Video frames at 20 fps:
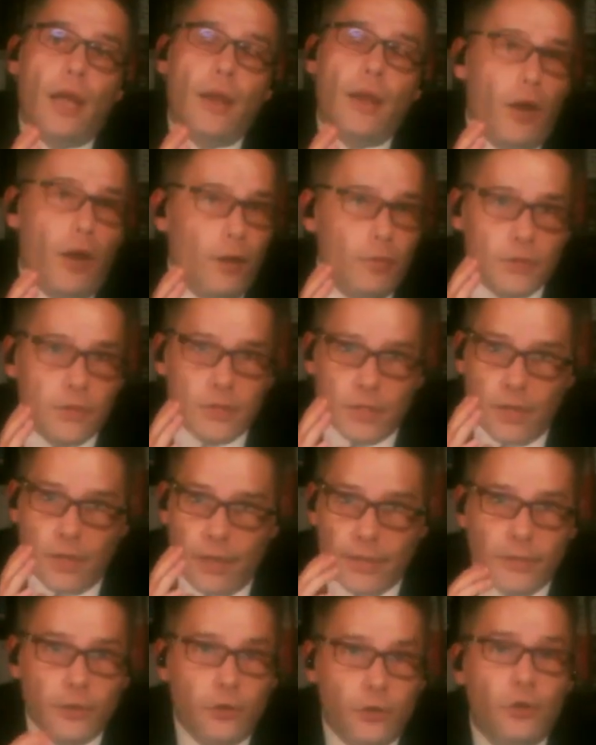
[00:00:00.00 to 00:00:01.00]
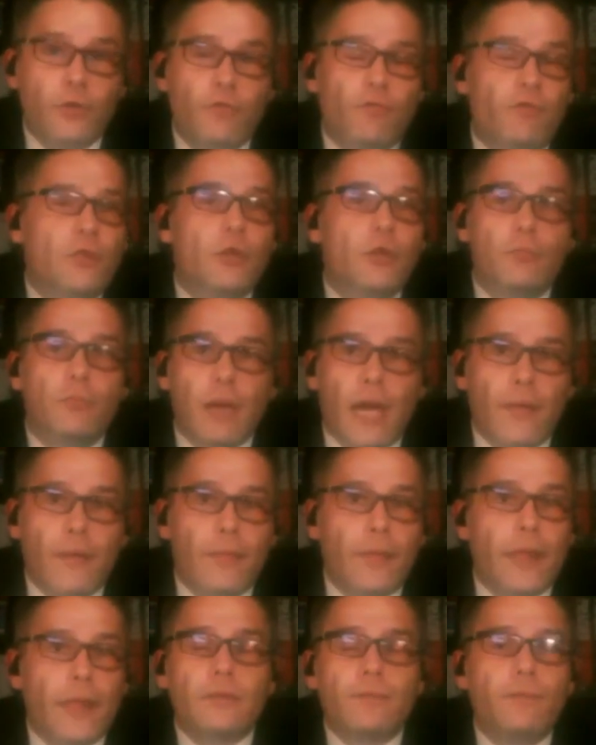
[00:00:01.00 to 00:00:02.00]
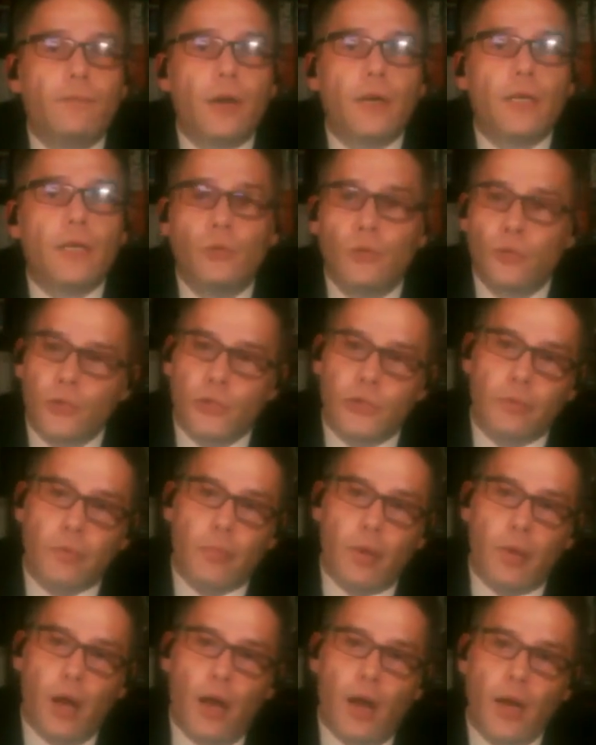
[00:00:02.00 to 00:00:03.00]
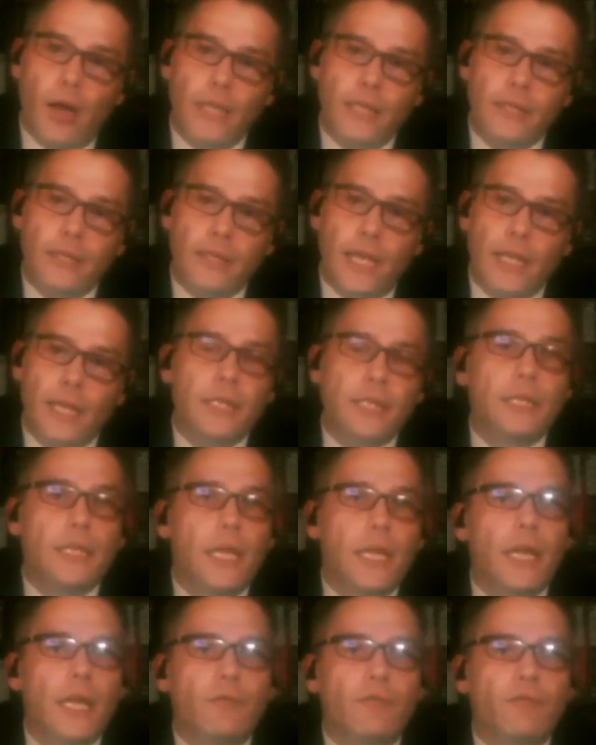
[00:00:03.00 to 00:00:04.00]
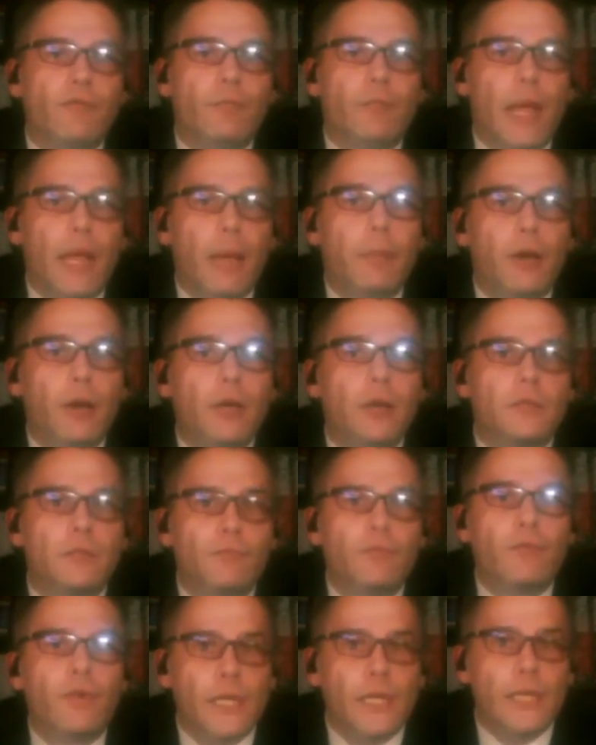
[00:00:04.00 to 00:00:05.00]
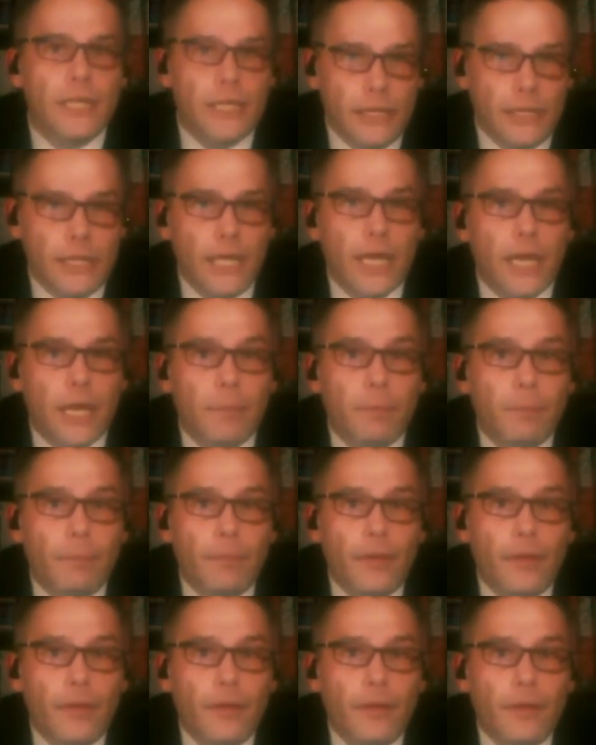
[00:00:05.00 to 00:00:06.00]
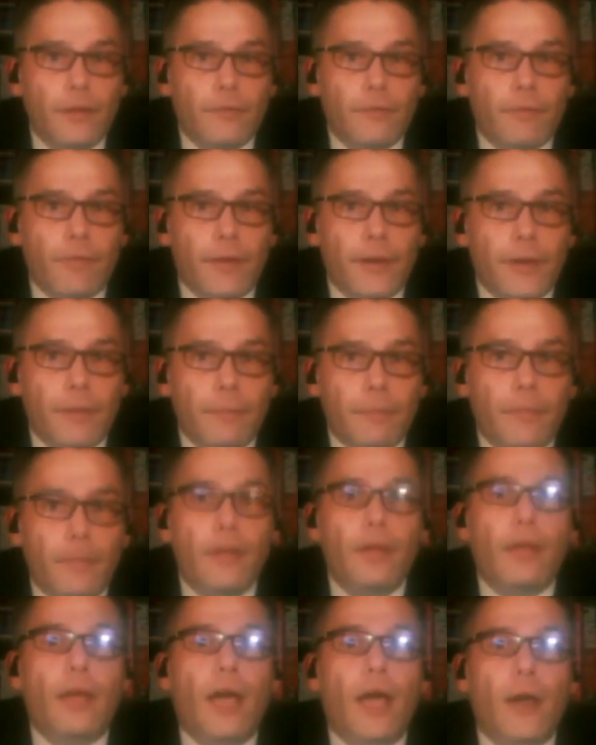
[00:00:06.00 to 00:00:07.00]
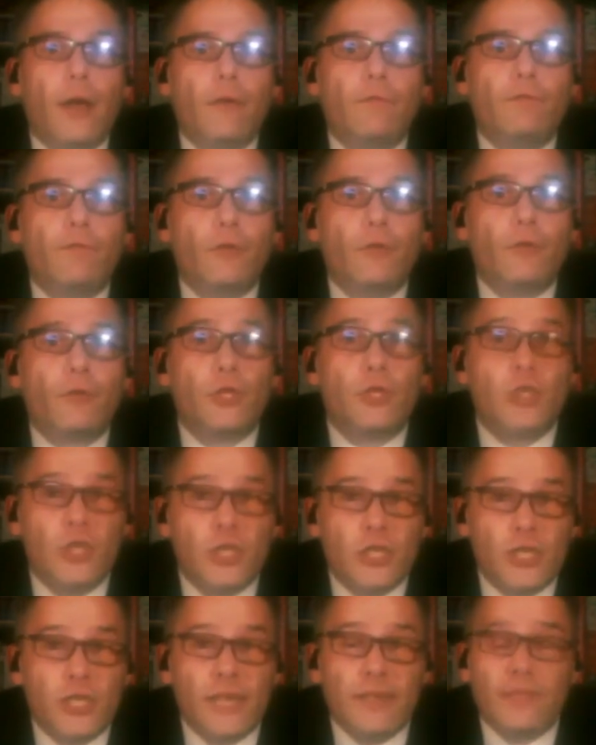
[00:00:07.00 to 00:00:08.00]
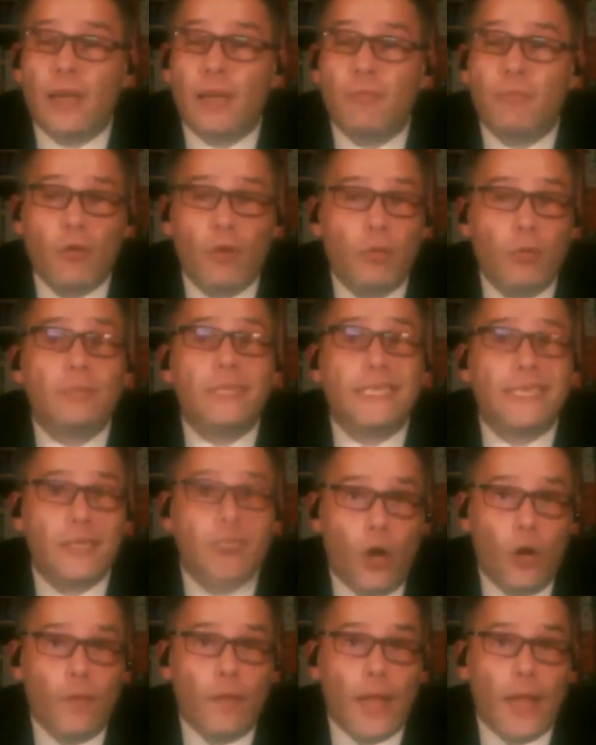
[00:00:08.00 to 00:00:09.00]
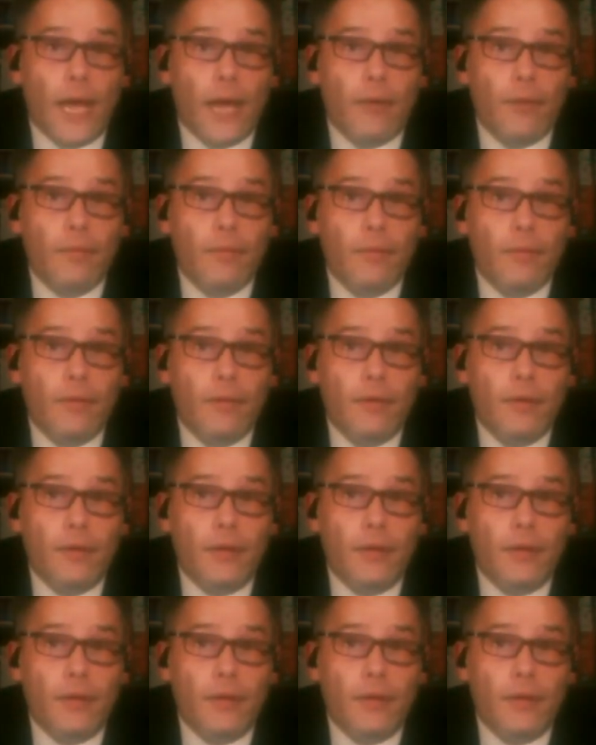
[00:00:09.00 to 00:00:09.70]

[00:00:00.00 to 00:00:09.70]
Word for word: And I was like, good for you, man. That's fucking awesome. Brilliant. I then didn't hear from that person for like a year, right? And I thought, shit, they're probably gone now.